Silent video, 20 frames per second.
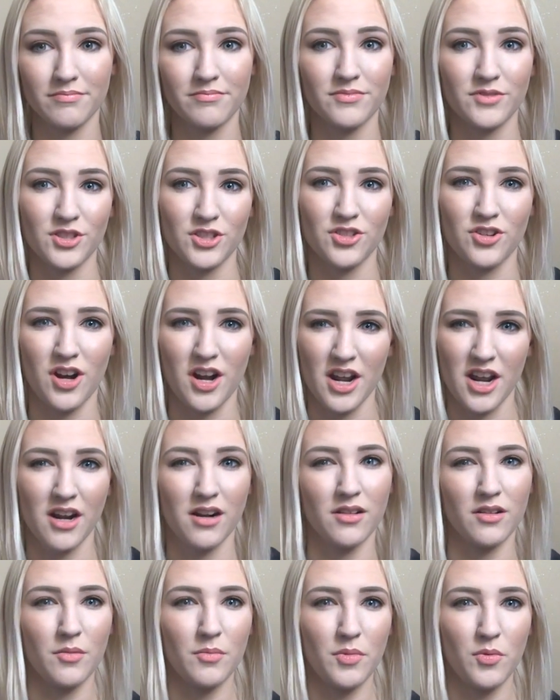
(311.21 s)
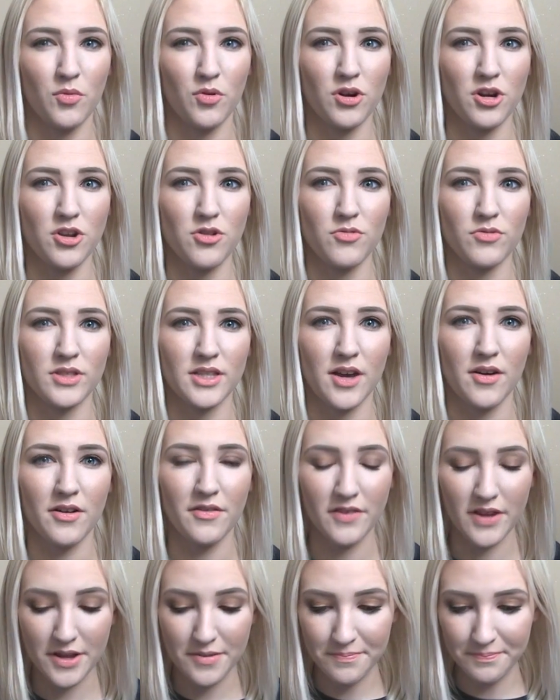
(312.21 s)
Just try to get a little bit more use out of
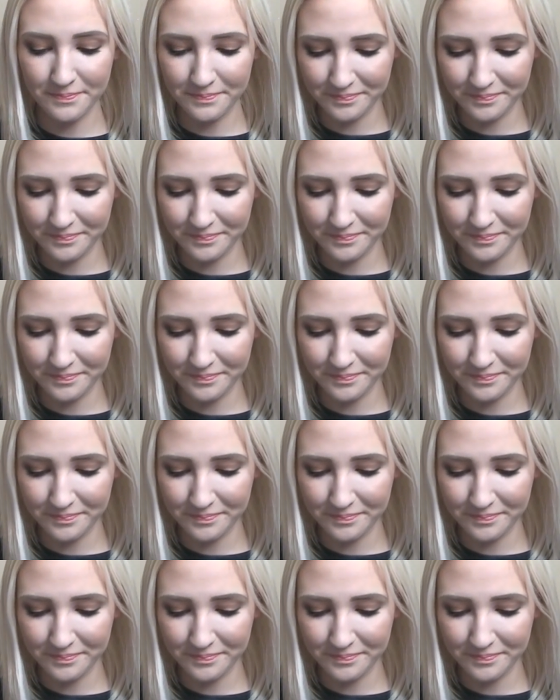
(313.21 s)
it.